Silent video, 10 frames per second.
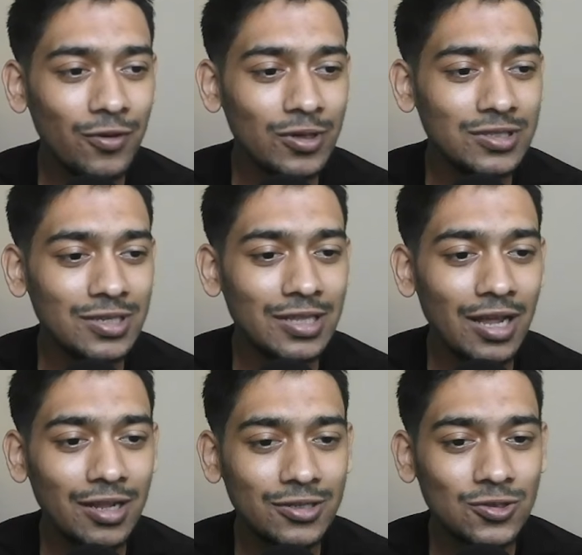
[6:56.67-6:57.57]
You can see there
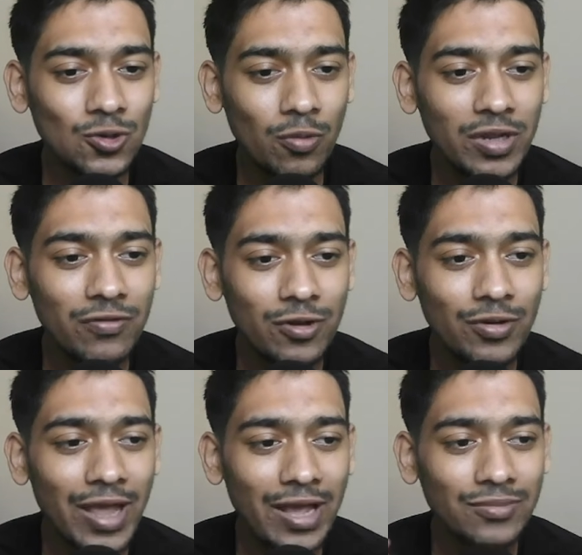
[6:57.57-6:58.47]
are like so many video
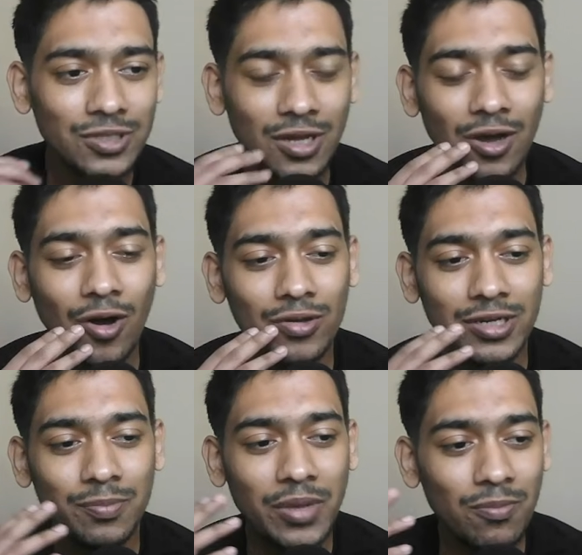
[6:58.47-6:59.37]
games
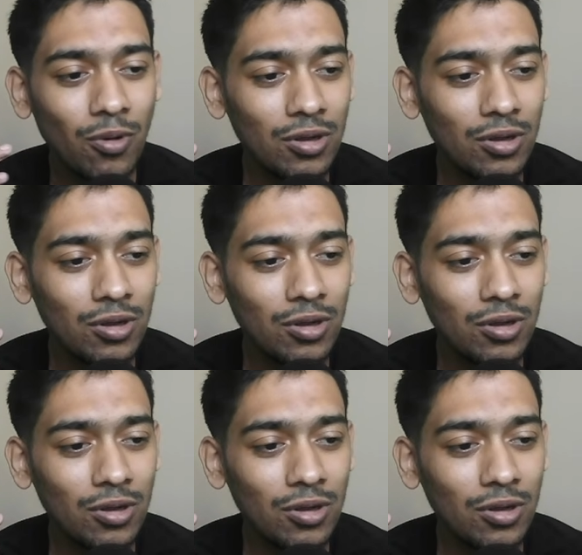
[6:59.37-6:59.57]
already people